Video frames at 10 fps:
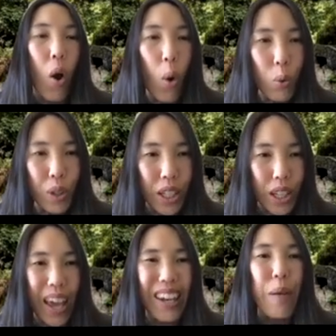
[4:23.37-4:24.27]

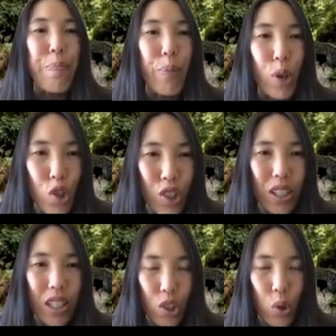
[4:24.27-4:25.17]
only an
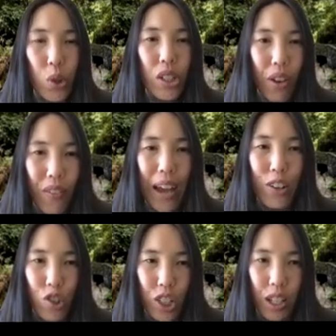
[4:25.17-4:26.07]
emergency source of
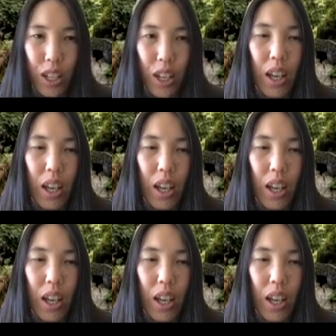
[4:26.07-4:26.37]
energy.